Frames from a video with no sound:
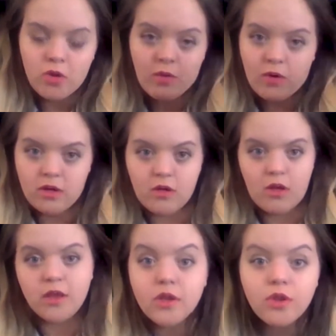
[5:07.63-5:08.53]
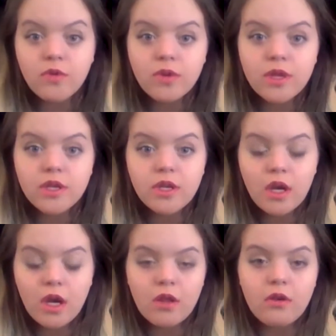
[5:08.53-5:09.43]
Do they want nothing to do with
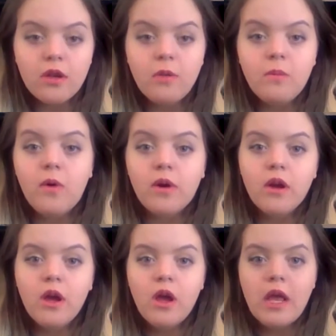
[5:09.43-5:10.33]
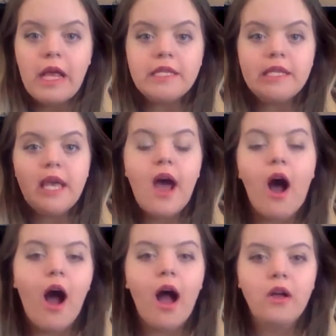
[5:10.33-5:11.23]
each other anymore? Is it
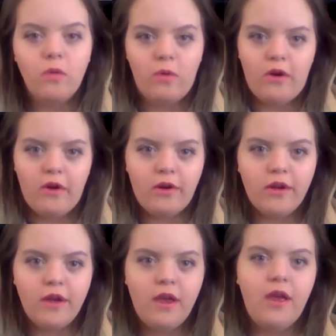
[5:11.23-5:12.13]
awkward?